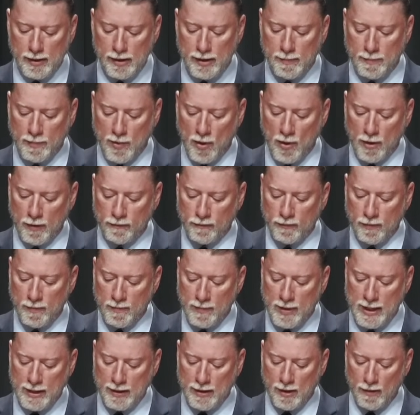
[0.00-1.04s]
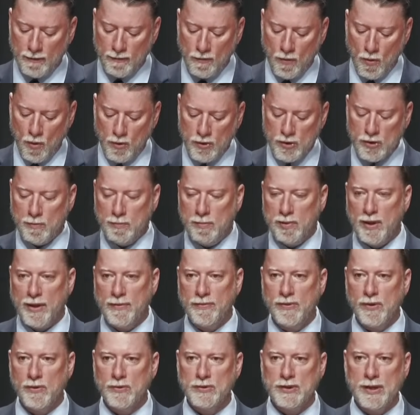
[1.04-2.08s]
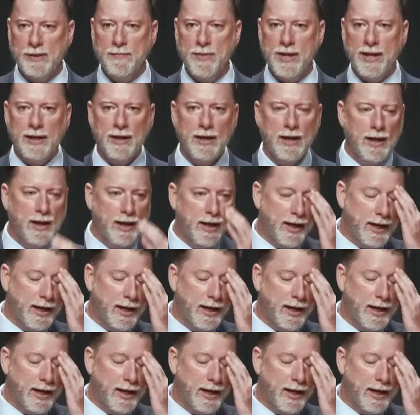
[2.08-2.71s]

Depart from me, therefore, you bloodthirsty men.